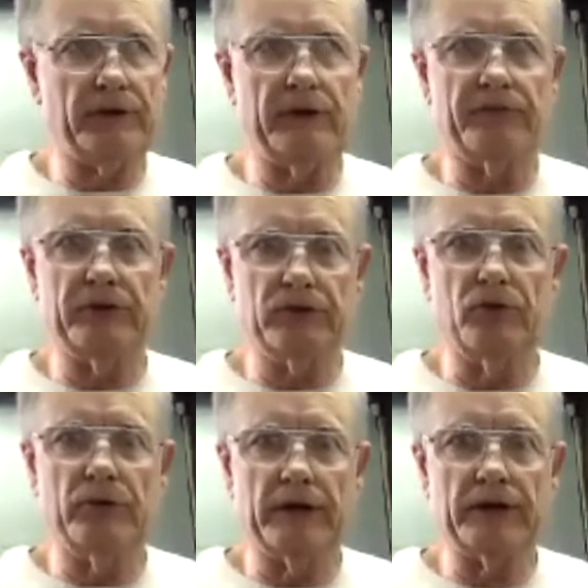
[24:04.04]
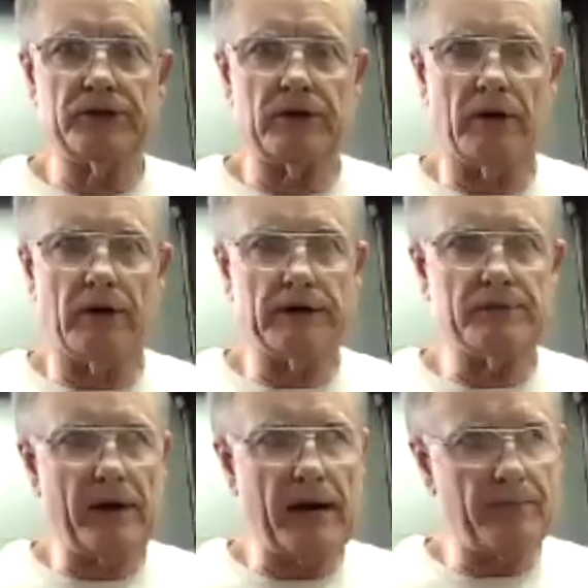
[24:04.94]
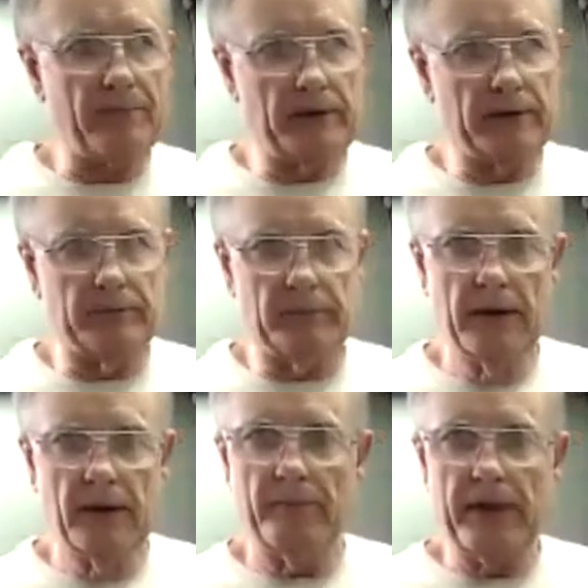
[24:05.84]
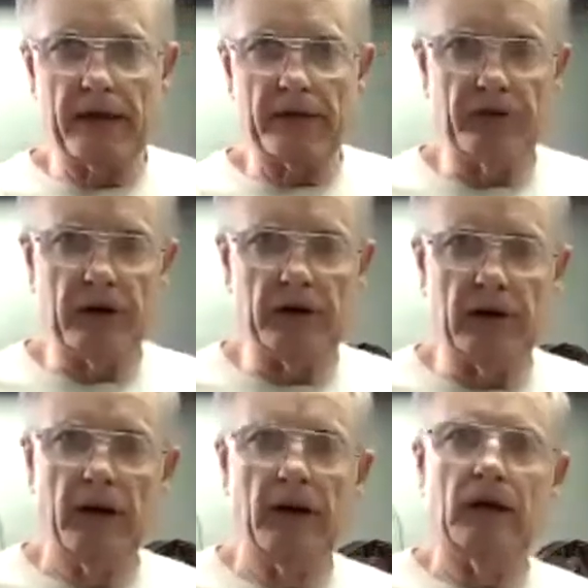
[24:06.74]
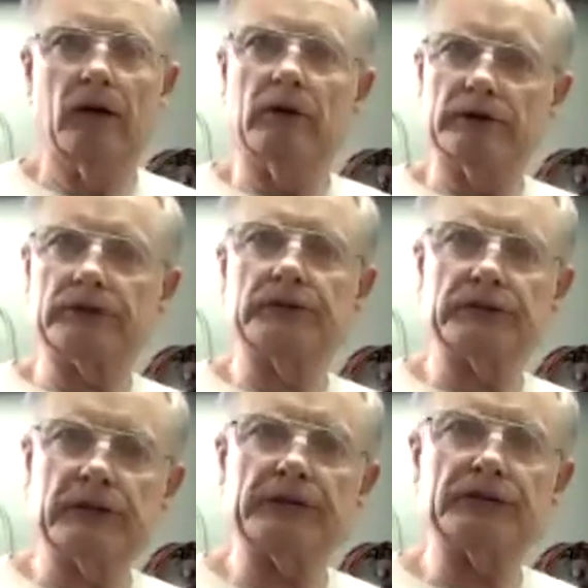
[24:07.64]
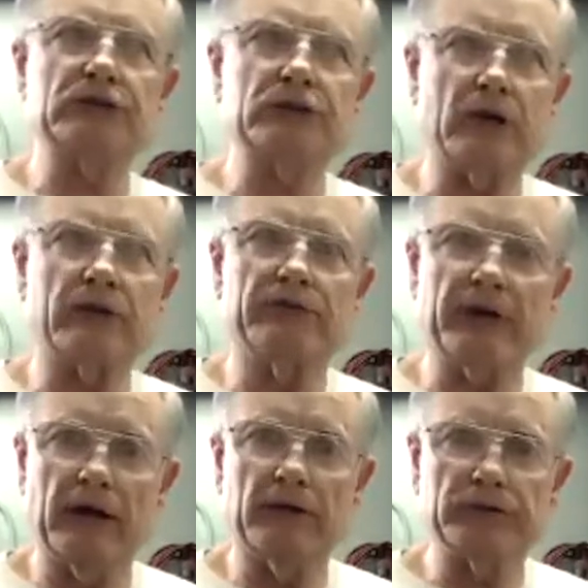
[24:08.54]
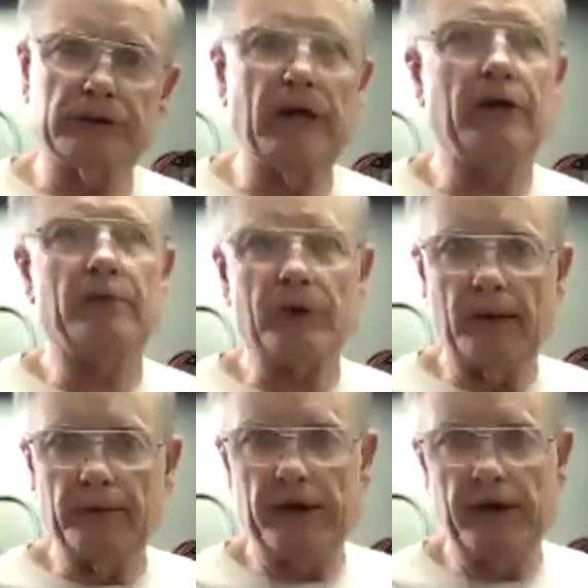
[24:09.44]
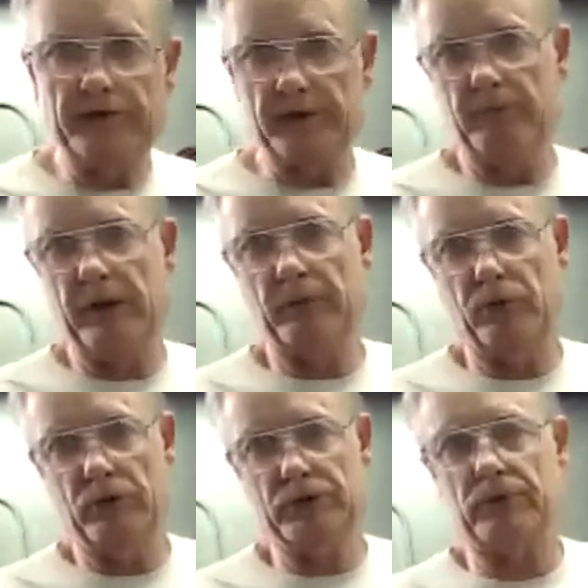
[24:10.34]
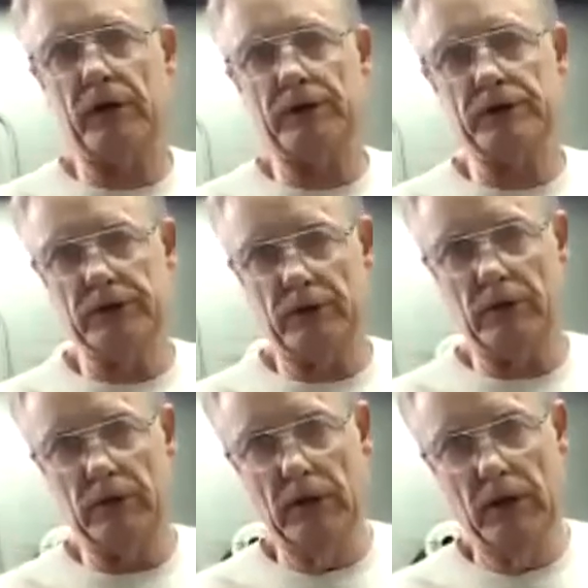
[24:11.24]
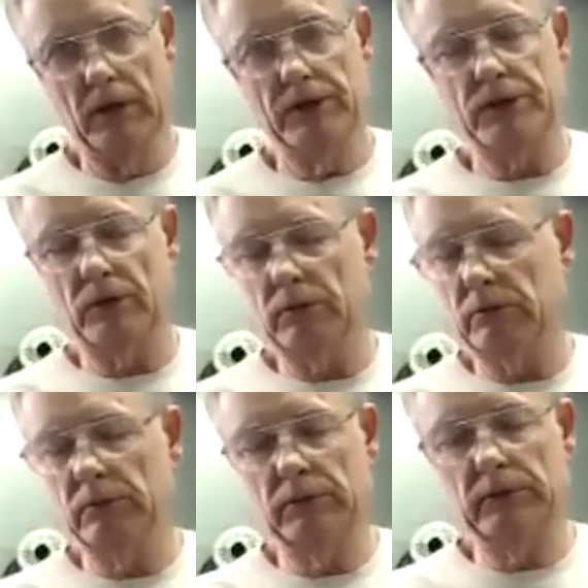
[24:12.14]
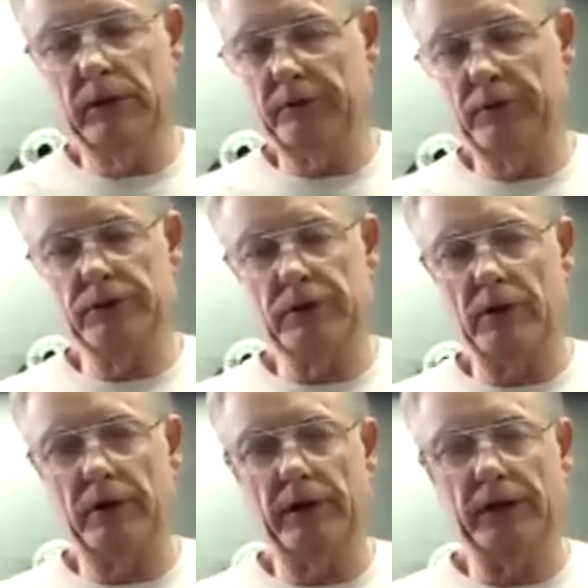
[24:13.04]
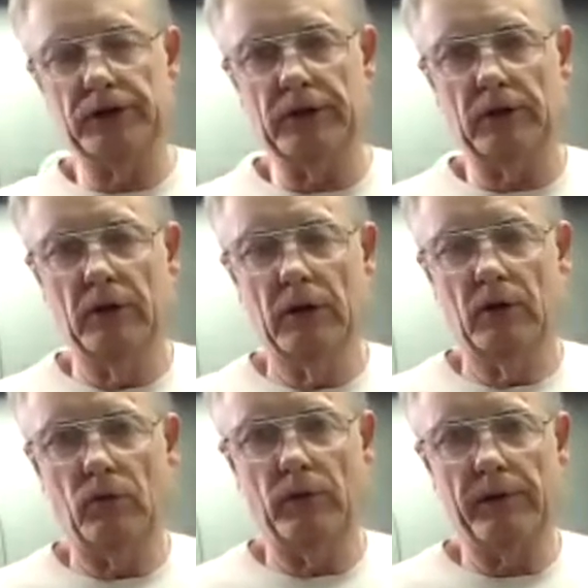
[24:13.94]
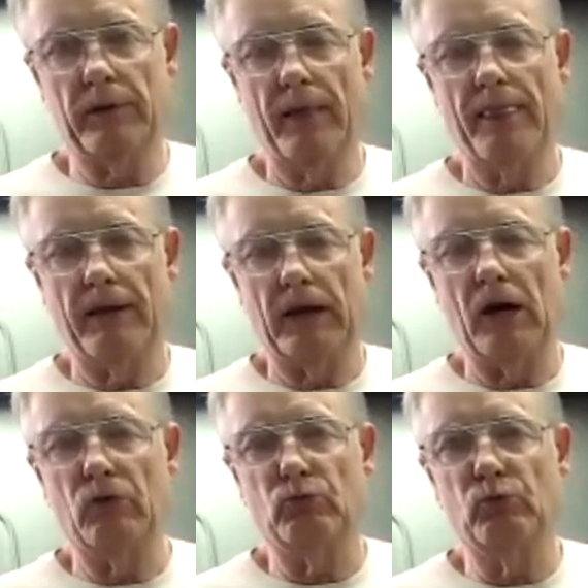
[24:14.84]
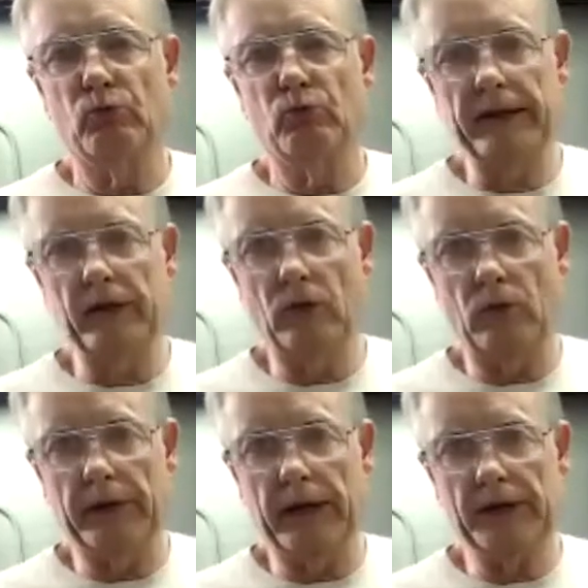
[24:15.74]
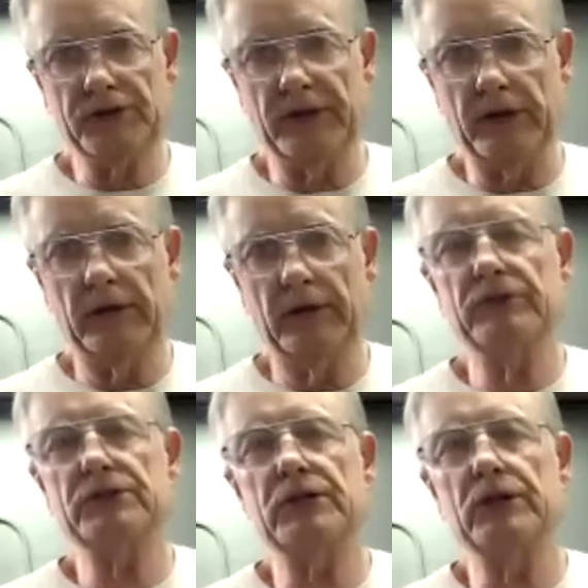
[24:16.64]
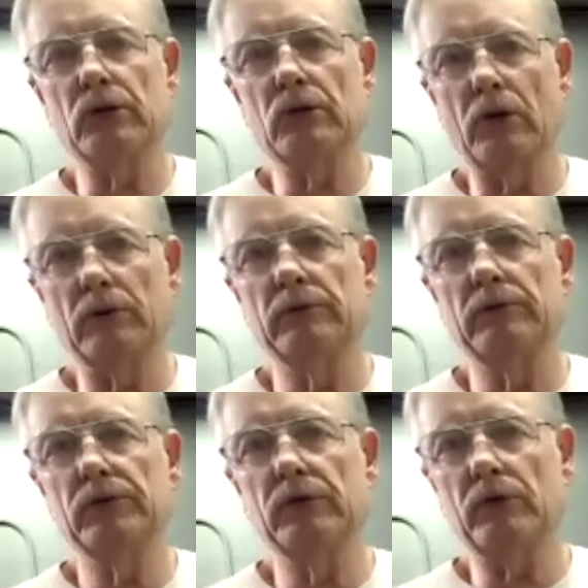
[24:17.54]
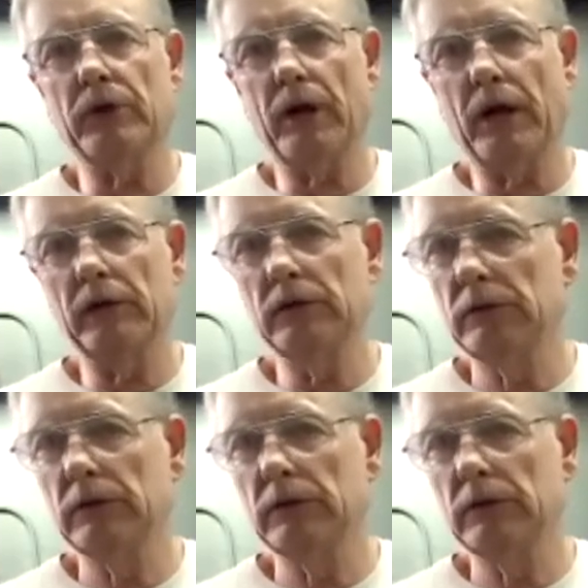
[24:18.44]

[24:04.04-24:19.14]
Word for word: and if you do get it started, it's popping and backfiring. Well, it's because it's got stuck valves, and now you probably have some bent push rods. So never start an engine with really old gas in it. If it's a year old, you're okay.